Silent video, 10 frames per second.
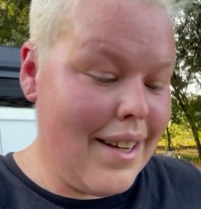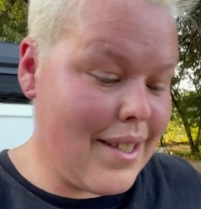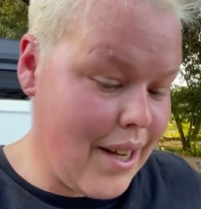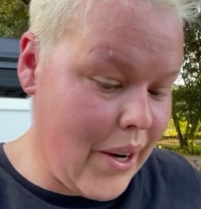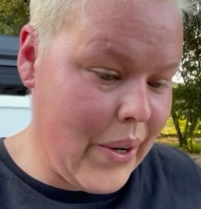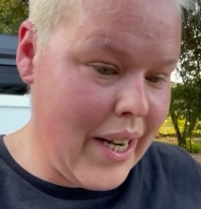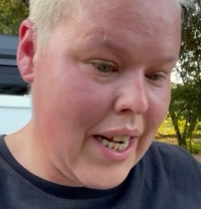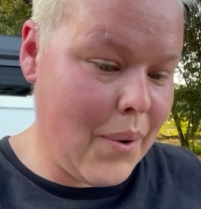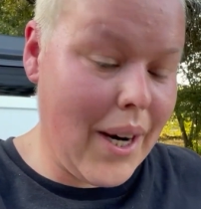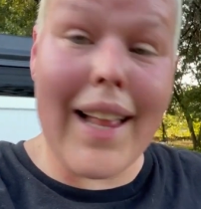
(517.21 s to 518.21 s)
So
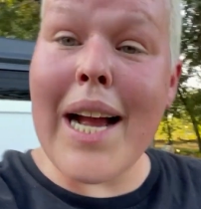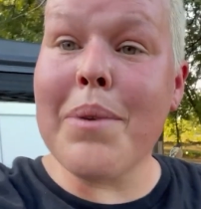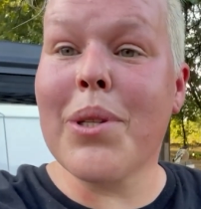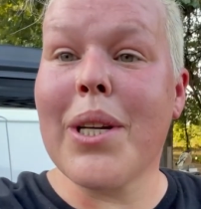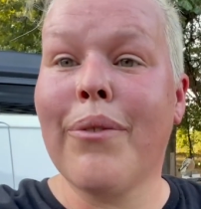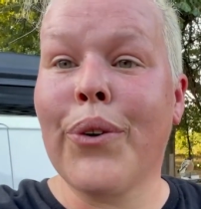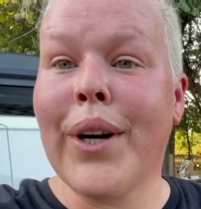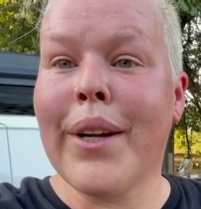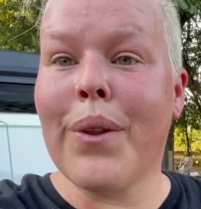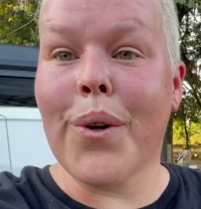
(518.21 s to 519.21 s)
while I am
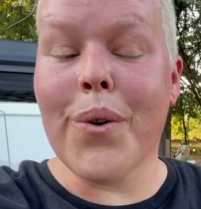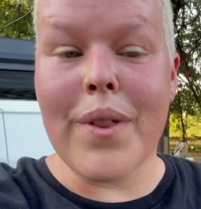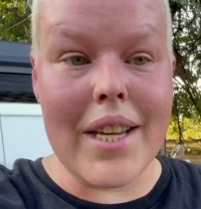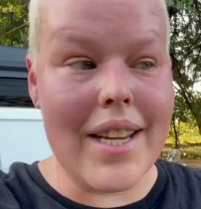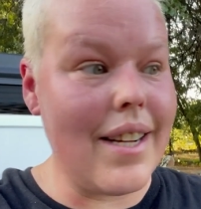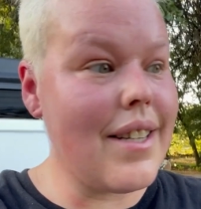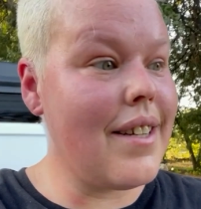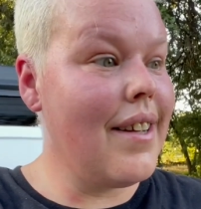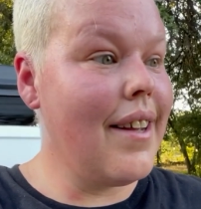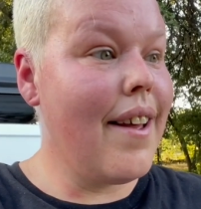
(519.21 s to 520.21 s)
suffering through the heat,
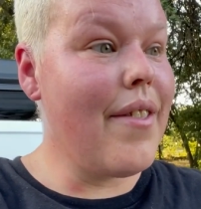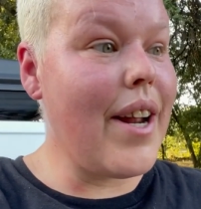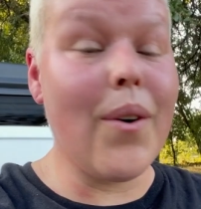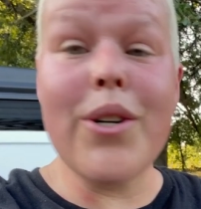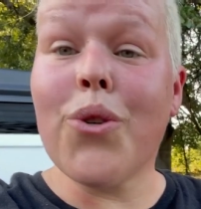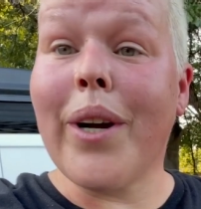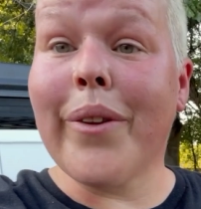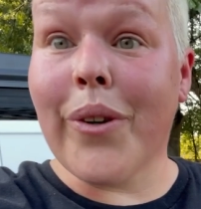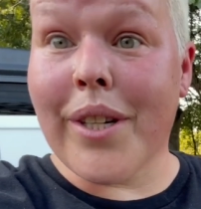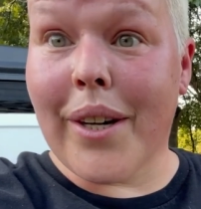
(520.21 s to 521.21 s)
they are enjoying
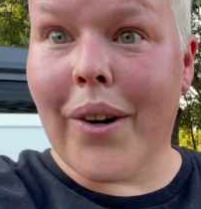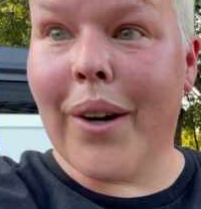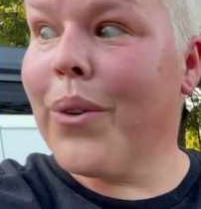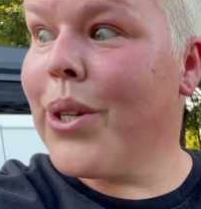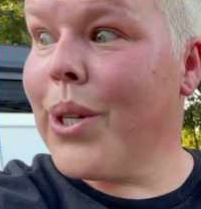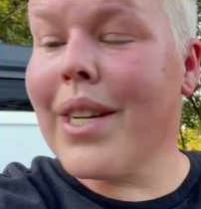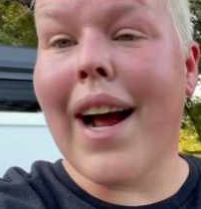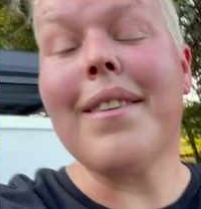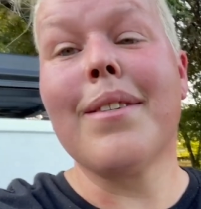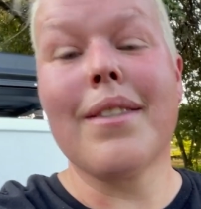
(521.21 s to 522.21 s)
their dinner, which is
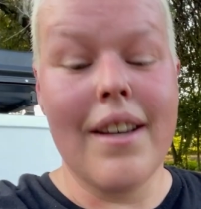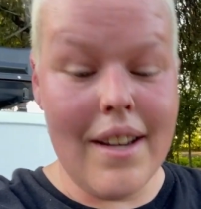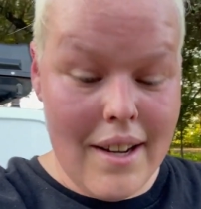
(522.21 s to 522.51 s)
nice.